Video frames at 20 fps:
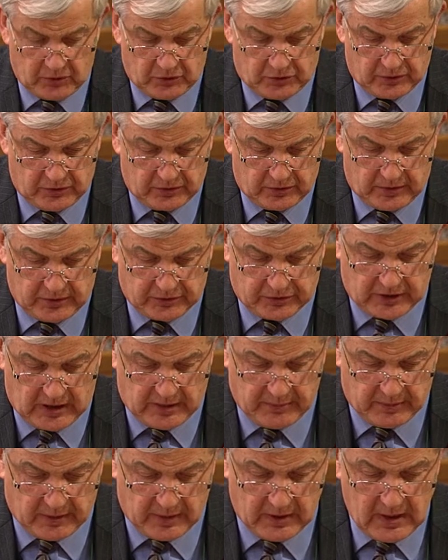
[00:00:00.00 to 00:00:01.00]
motion to the
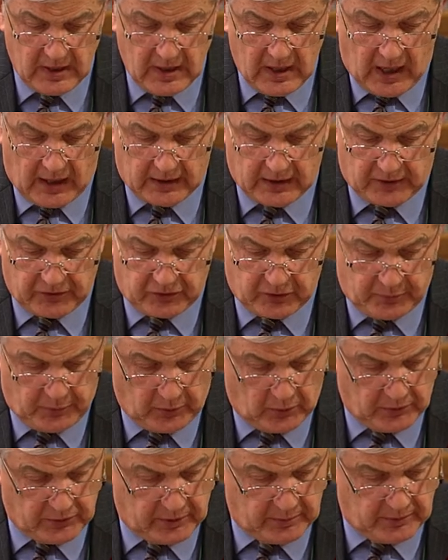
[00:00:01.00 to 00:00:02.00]
Chamber, and I
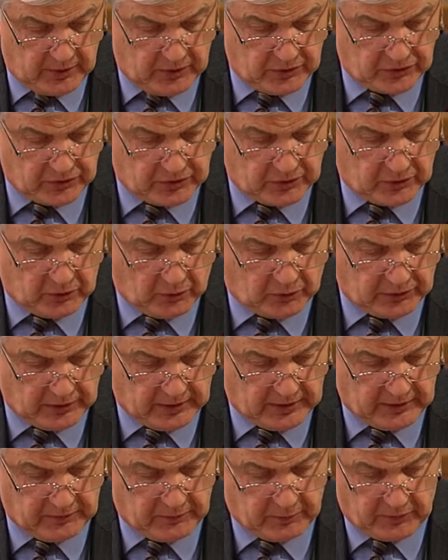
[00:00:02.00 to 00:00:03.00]
support the motion
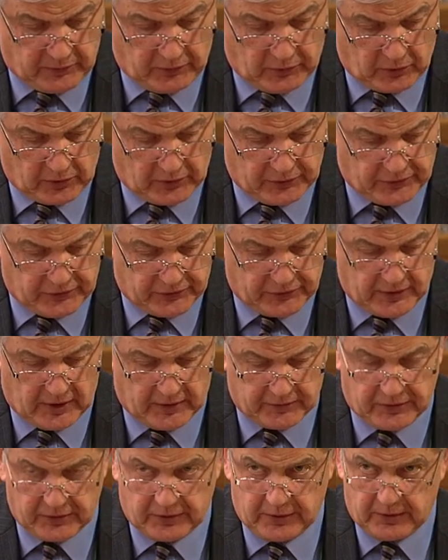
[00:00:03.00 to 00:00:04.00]
accordingly before us this
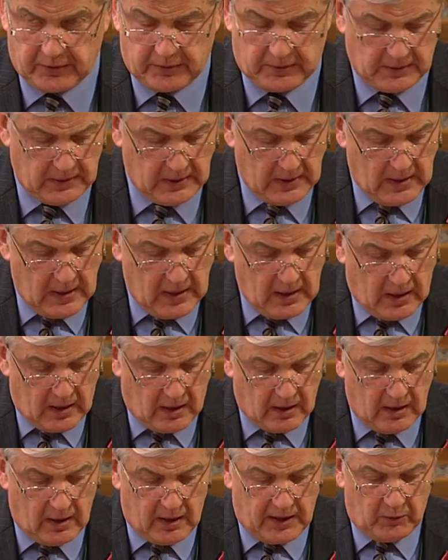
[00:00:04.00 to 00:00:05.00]
afternoon.
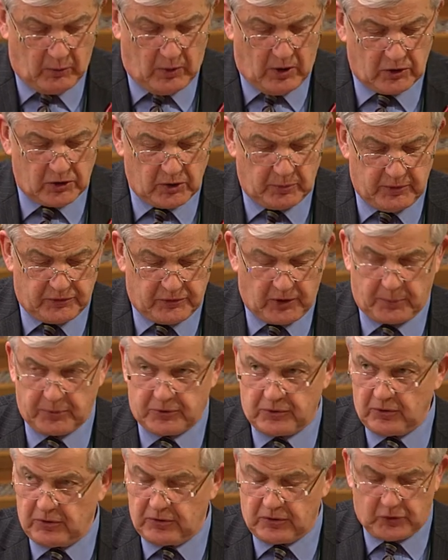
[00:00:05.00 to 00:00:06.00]
I welcome this
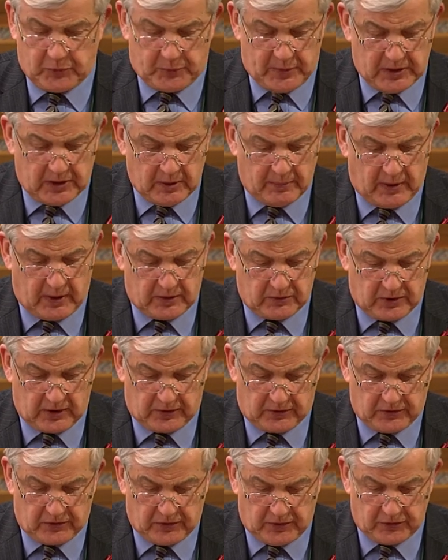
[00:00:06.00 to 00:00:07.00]
opportunity to speak about
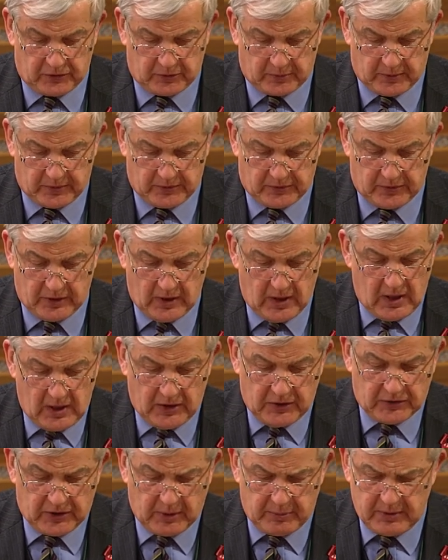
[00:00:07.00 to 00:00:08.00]
Texas Instruments.
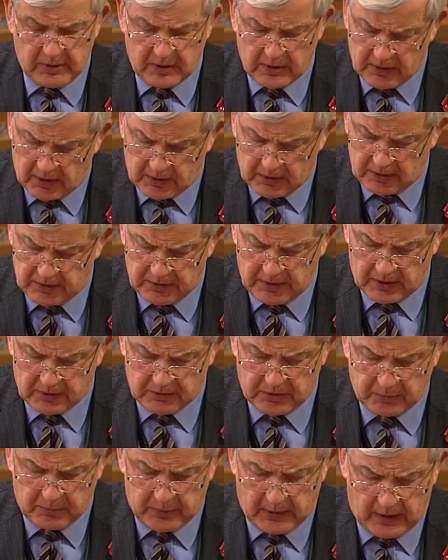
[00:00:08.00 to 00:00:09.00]

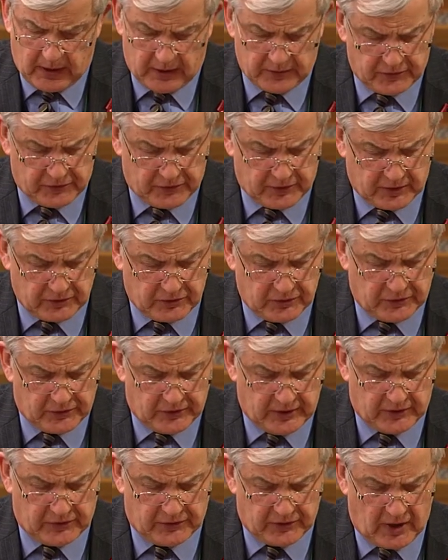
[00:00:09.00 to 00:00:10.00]
Semiconductor plants such as
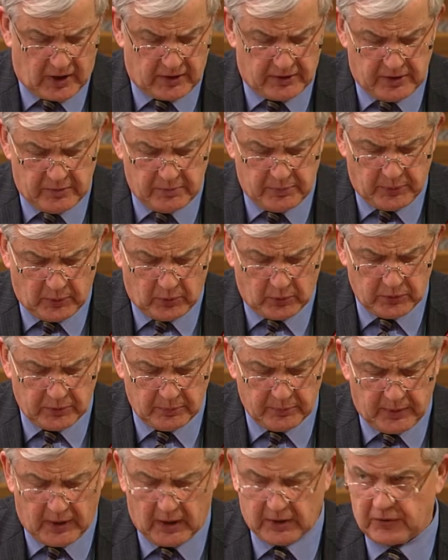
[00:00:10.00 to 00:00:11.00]
this are an
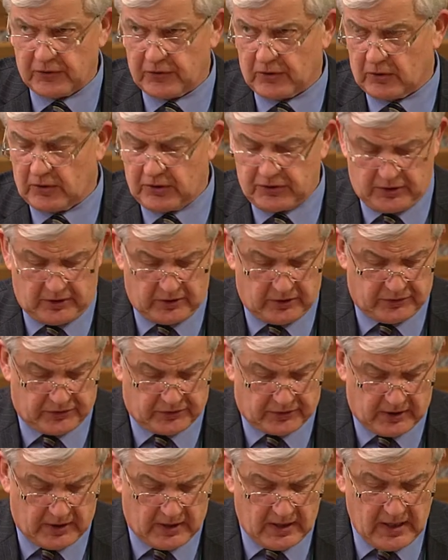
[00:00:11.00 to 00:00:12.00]
important part of Scottish
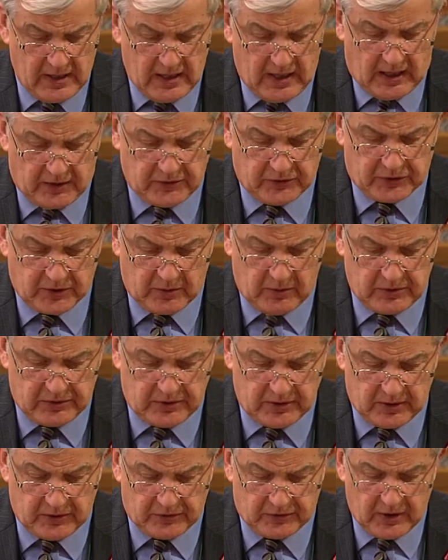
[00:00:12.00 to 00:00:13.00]
industry, and so
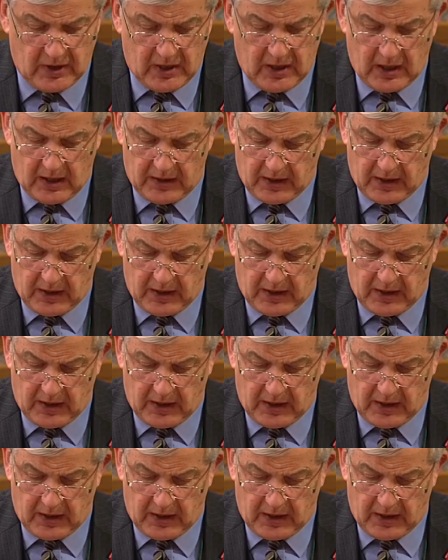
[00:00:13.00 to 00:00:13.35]
it is